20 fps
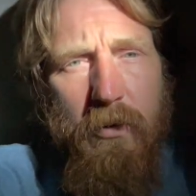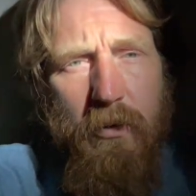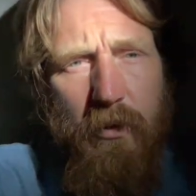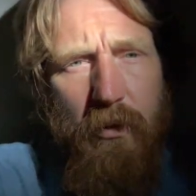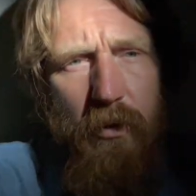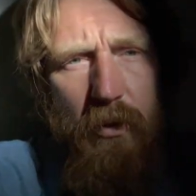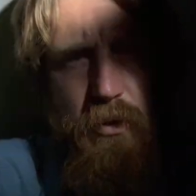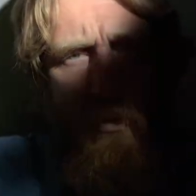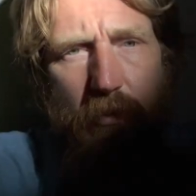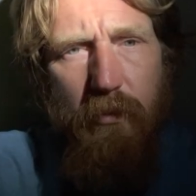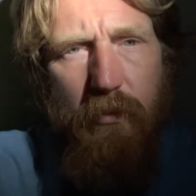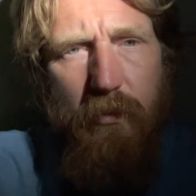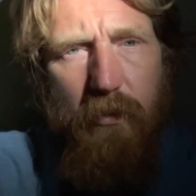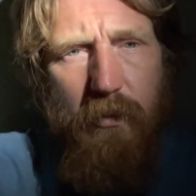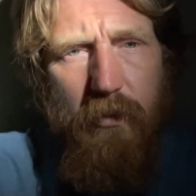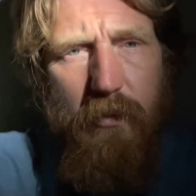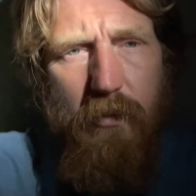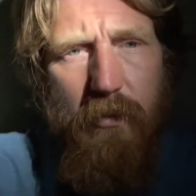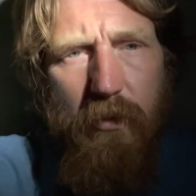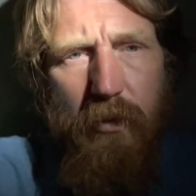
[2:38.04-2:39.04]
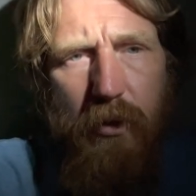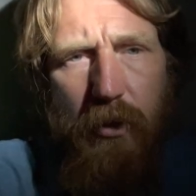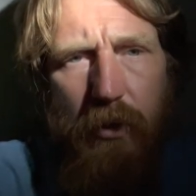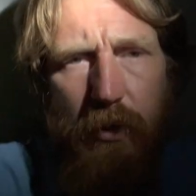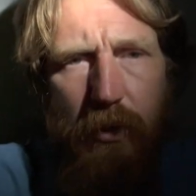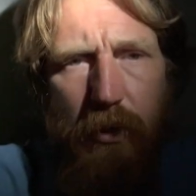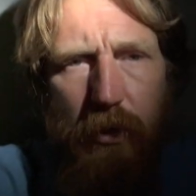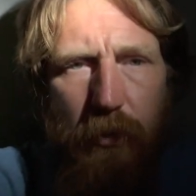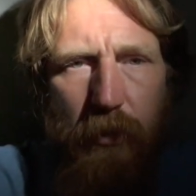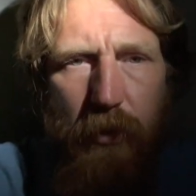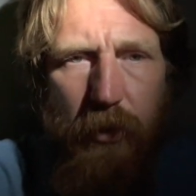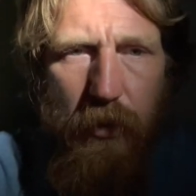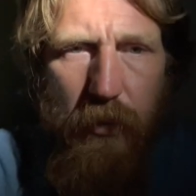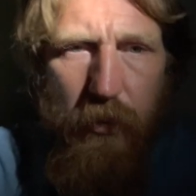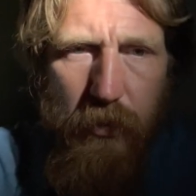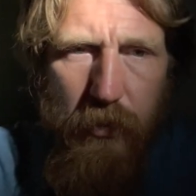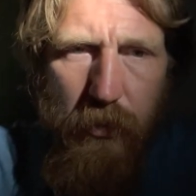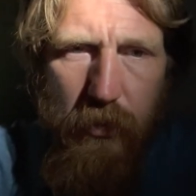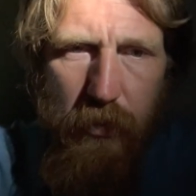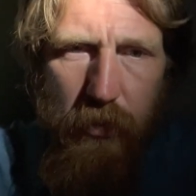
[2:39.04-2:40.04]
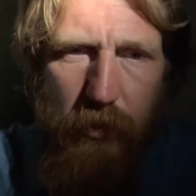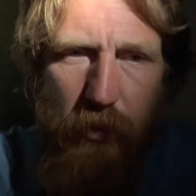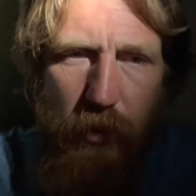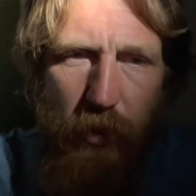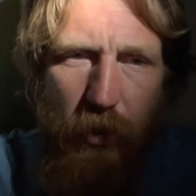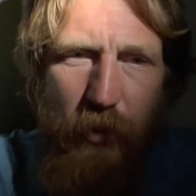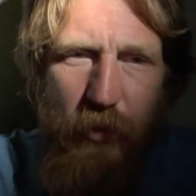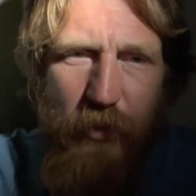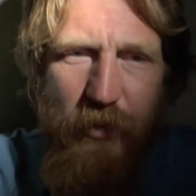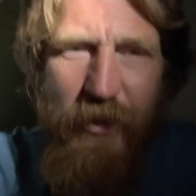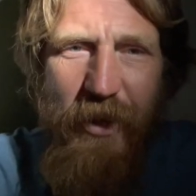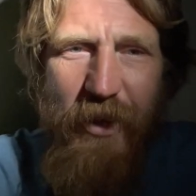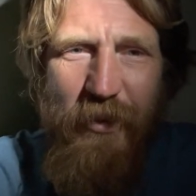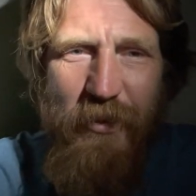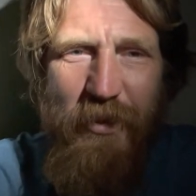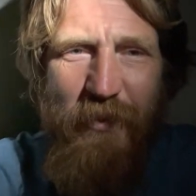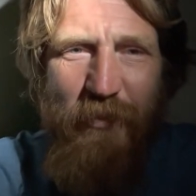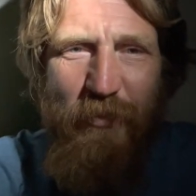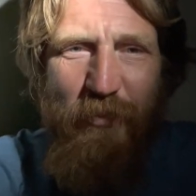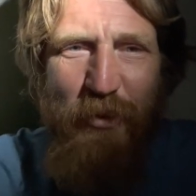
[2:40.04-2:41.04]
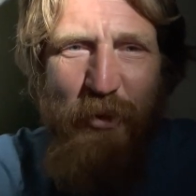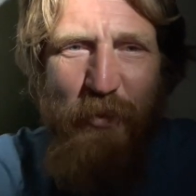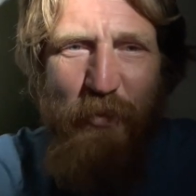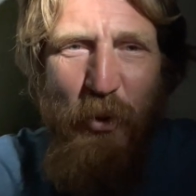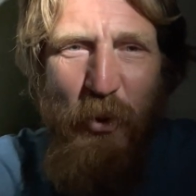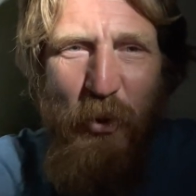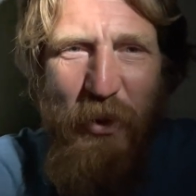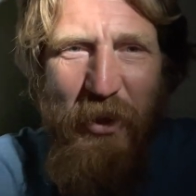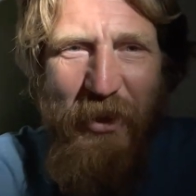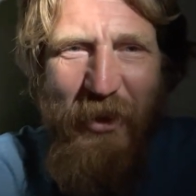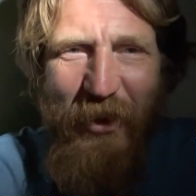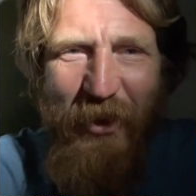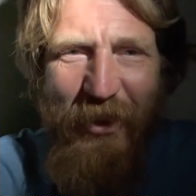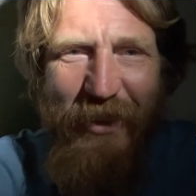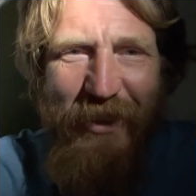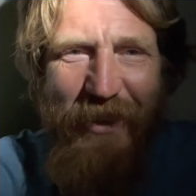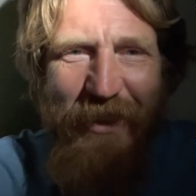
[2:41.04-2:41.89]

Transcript: Oh, there we go. Oh, now it's even spookier.